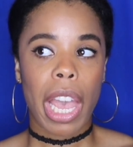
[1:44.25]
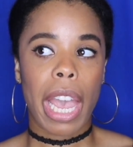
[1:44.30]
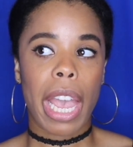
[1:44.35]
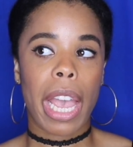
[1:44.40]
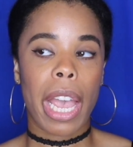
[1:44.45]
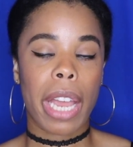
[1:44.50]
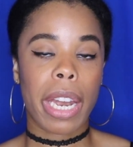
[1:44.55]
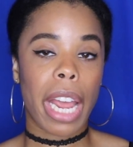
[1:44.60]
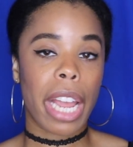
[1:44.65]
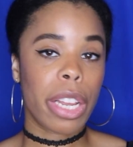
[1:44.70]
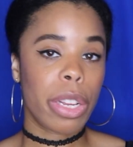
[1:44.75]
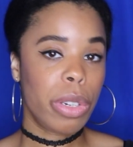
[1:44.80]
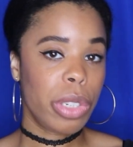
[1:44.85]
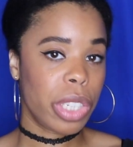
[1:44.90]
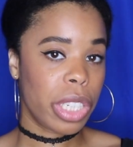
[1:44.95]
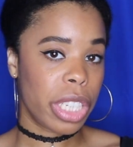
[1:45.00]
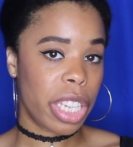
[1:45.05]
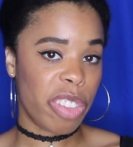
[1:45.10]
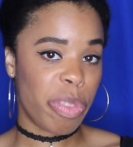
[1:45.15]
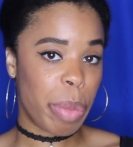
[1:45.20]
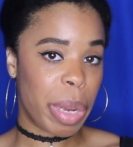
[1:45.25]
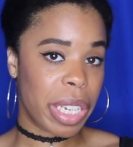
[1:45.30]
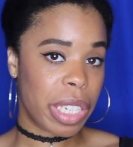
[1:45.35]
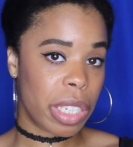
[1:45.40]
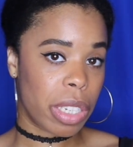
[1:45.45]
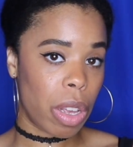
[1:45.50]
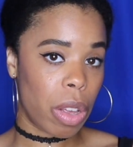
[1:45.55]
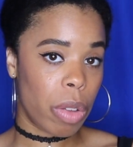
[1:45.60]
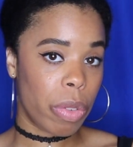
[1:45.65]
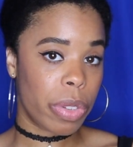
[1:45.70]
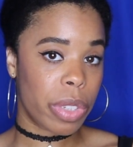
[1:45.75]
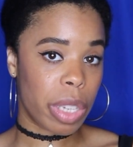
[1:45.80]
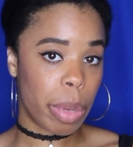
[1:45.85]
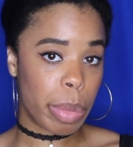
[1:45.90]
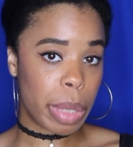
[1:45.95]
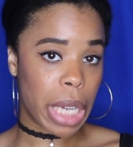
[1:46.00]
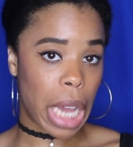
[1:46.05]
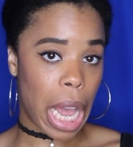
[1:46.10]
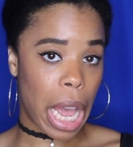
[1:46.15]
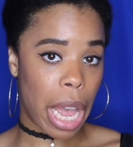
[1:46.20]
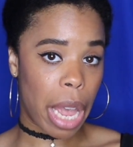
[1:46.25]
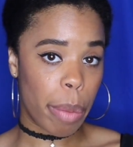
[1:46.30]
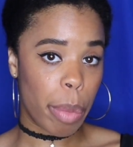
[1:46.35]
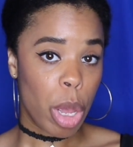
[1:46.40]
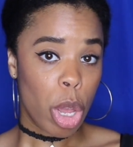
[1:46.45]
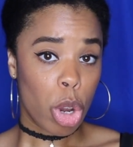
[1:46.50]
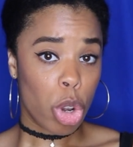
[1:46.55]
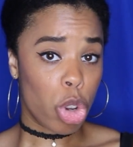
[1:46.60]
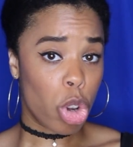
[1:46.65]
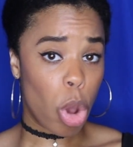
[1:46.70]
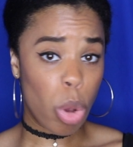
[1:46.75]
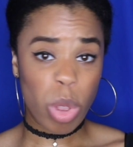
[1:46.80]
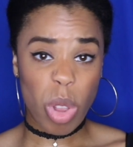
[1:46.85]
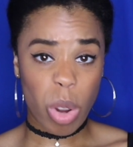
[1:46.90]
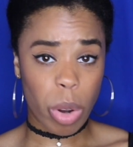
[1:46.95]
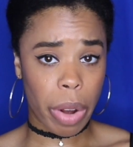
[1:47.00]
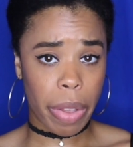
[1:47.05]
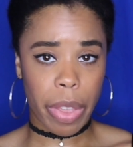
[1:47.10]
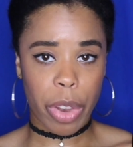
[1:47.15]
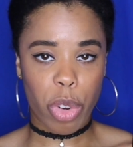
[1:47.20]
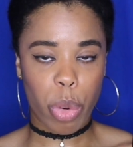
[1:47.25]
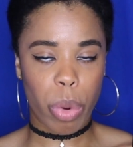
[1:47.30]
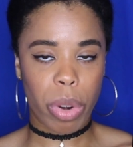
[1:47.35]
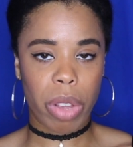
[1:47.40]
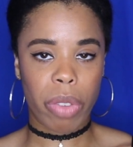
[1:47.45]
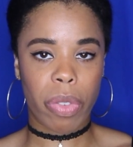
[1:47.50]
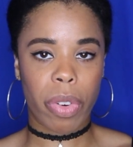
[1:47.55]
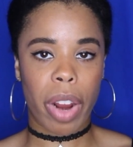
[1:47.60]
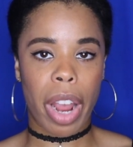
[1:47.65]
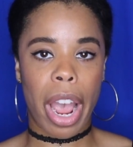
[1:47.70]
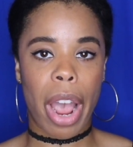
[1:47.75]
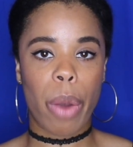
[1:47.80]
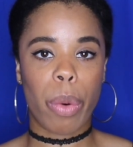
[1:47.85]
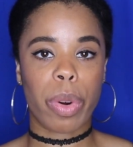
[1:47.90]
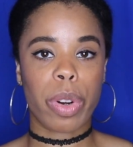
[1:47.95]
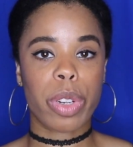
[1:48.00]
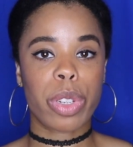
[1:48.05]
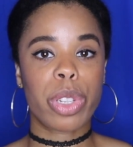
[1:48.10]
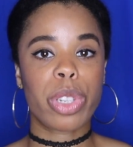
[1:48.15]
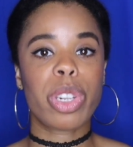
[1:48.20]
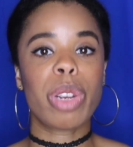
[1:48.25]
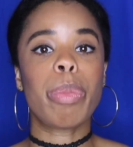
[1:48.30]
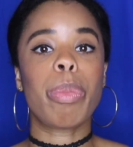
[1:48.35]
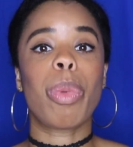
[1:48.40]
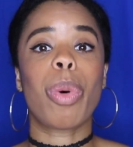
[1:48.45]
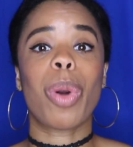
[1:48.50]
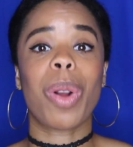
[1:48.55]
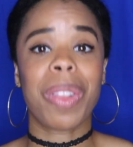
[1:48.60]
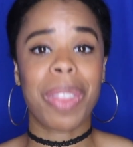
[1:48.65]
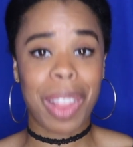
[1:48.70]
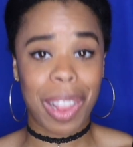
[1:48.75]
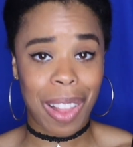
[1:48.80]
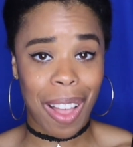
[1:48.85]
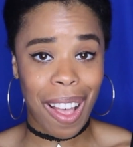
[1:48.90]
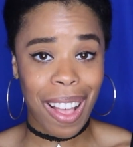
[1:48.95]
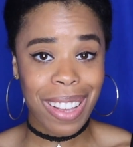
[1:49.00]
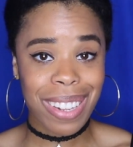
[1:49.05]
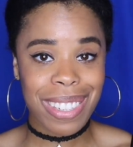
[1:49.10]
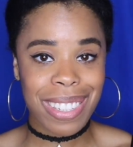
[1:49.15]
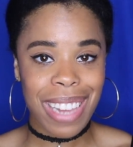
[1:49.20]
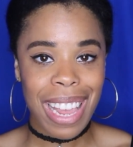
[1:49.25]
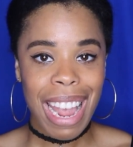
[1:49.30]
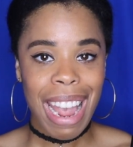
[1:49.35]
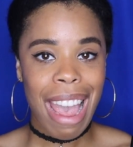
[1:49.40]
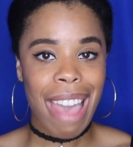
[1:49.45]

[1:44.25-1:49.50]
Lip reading: and I usually give myself some time, no longer than 24 hours, to mourn the loss.